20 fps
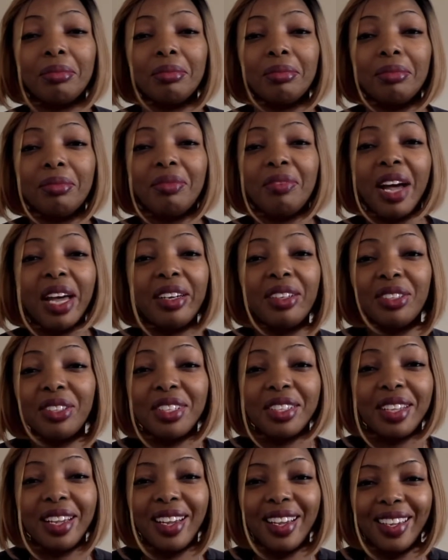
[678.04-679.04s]
vital
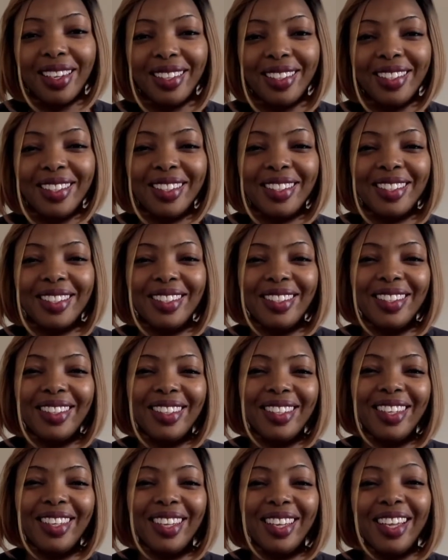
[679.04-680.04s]
signs.
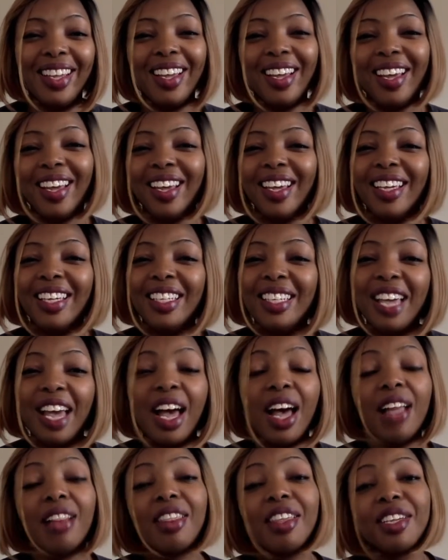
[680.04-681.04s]

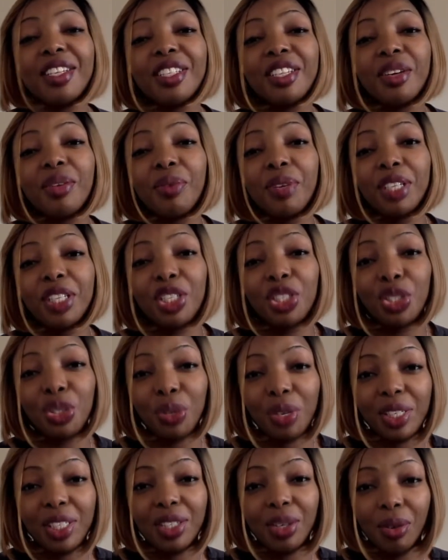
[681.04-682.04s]
Yeah, things are really
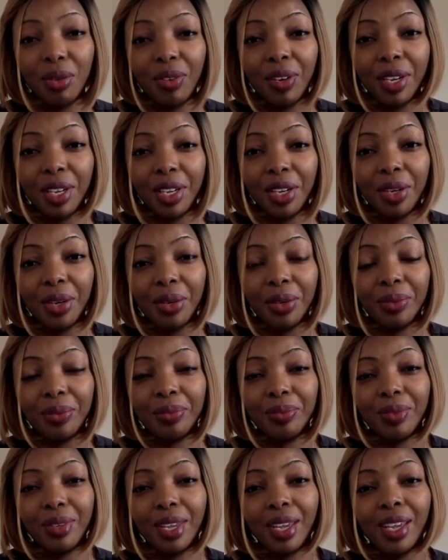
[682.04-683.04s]
strict over here.
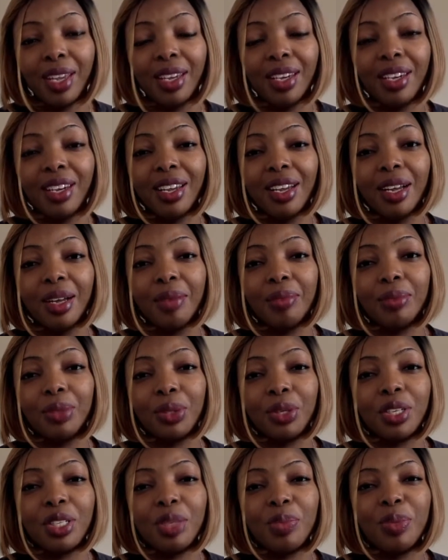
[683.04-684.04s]
And
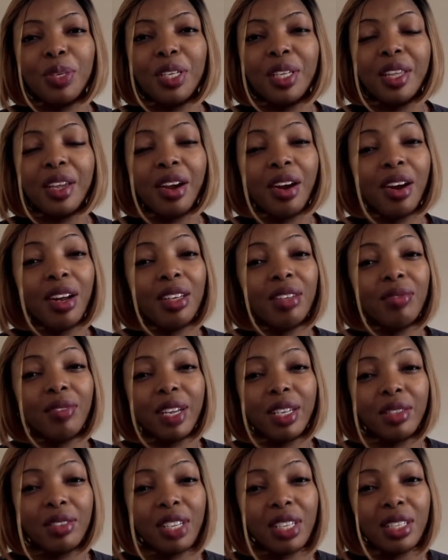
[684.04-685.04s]
trust me, there are
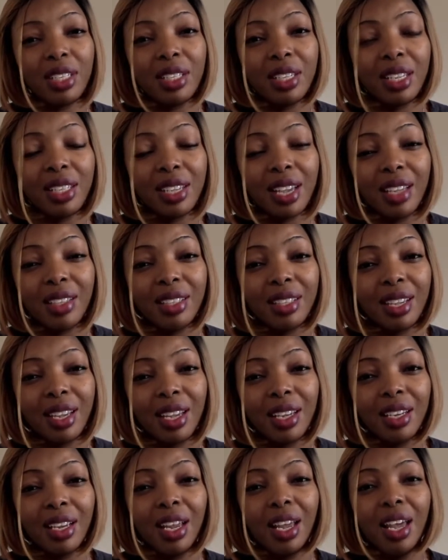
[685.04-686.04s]
advantages, as I
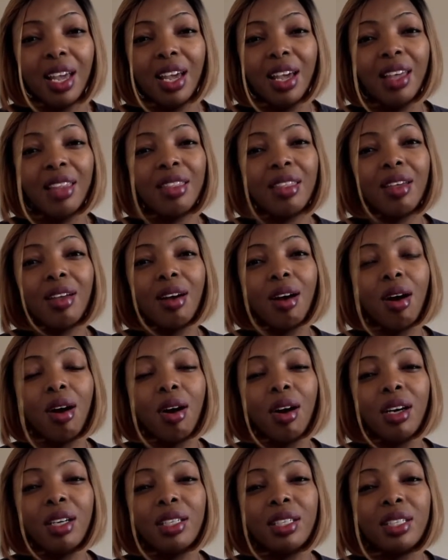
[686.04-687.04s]
said, and there
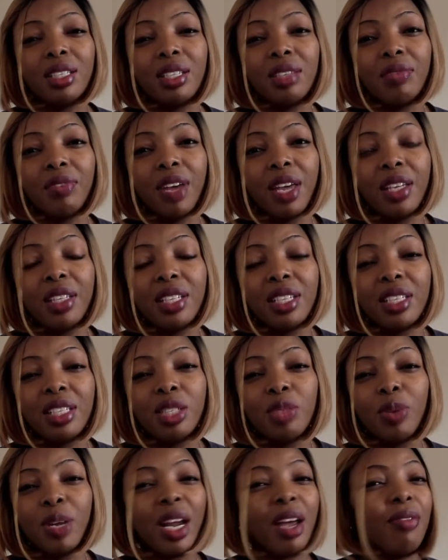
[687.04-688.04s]
are disadvantages.
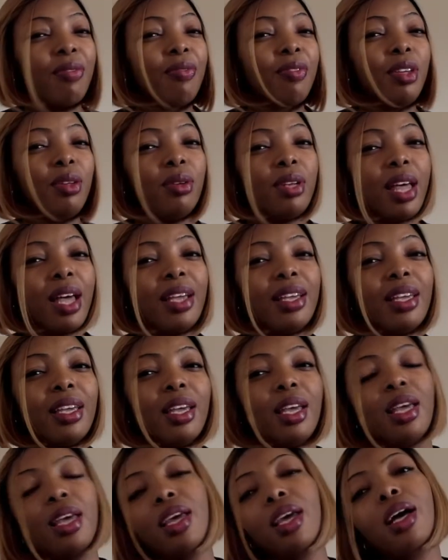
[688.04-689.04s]
But I feel like
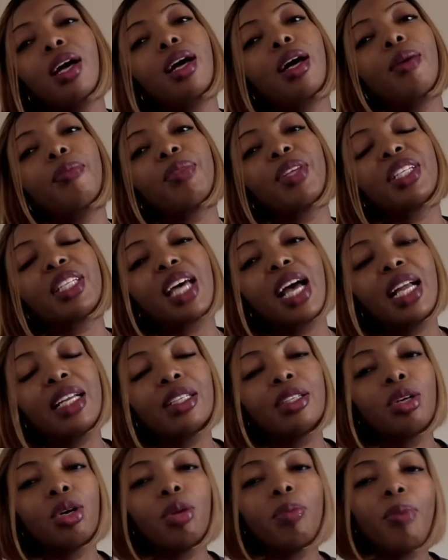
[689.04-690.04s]
the
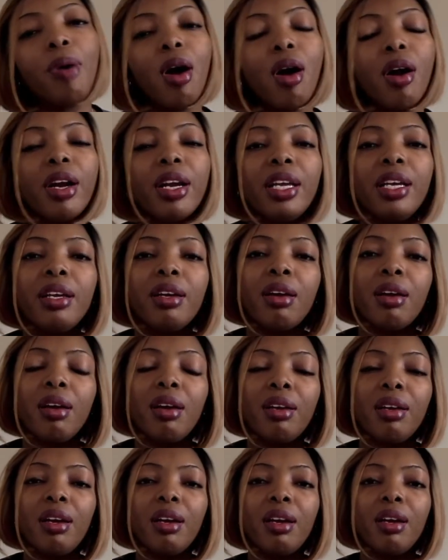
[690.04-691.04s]
Tylenol part in
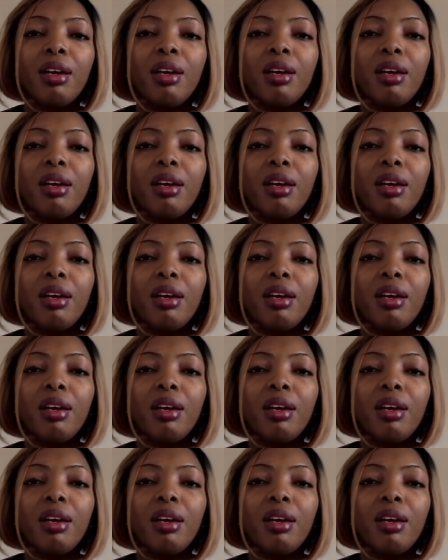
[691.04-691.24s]
Ghana